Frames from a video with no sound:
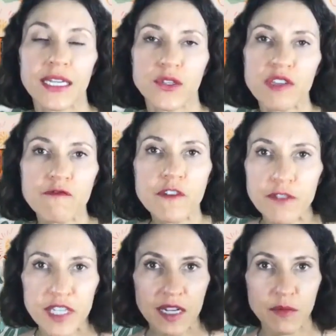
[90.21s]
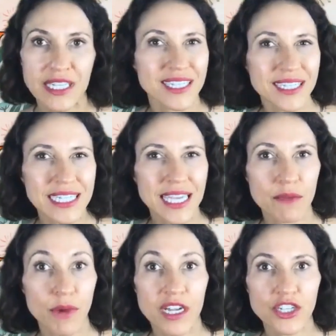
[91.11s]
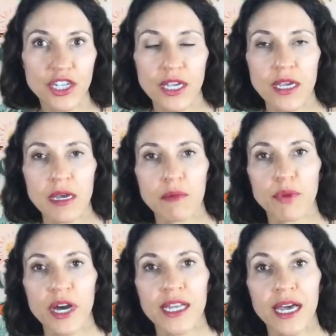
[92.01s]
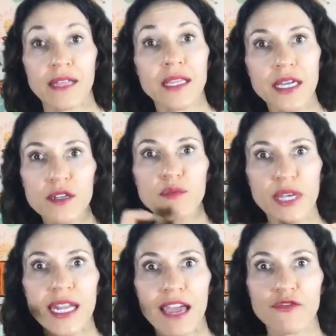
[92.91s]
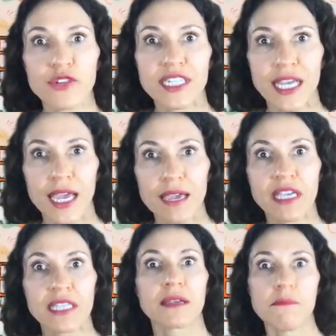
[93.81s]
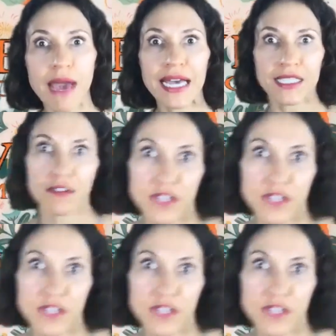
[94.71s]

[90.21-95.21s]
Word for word: It's only 15 minutes, it doesn't take much, but a little bit every day makes a massive